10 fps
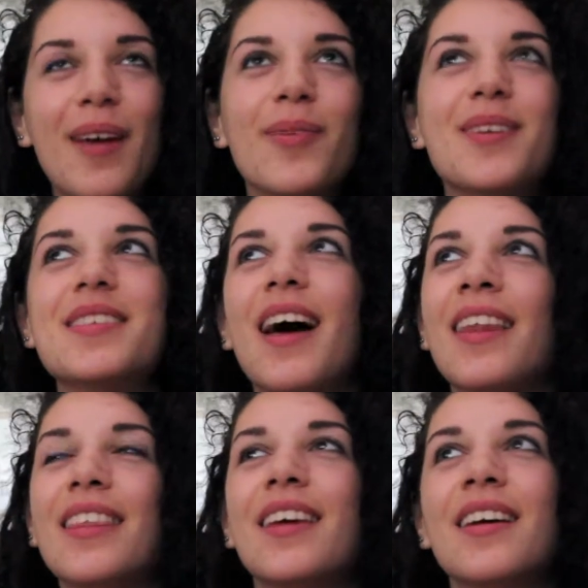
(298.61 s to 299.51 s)
because I
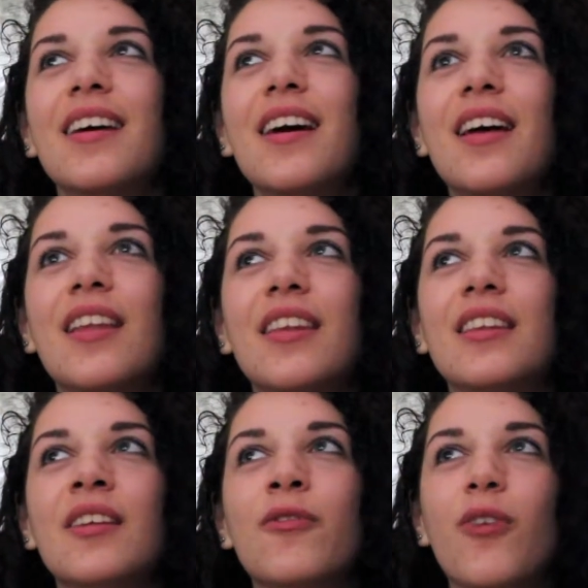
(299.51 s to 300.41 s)
think
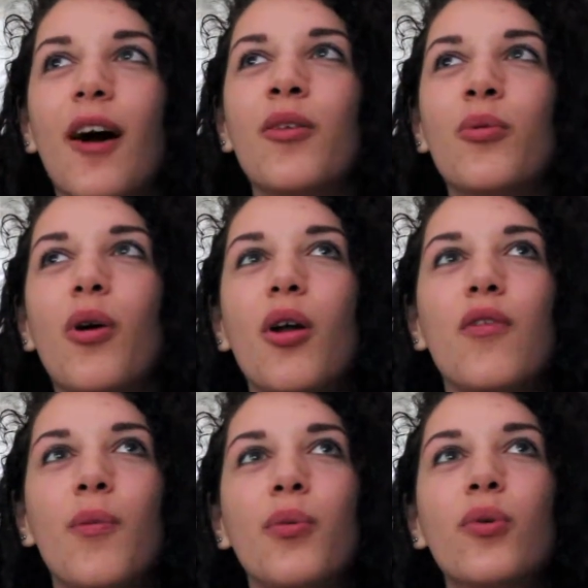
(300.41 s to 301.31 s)
that the final word
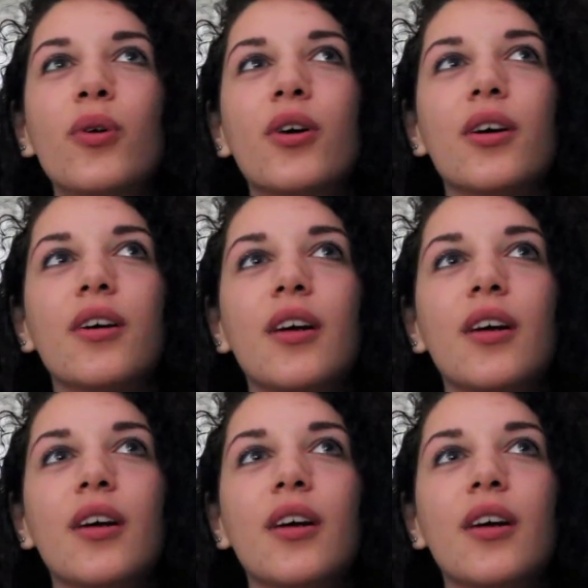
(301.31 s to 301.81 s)
of a book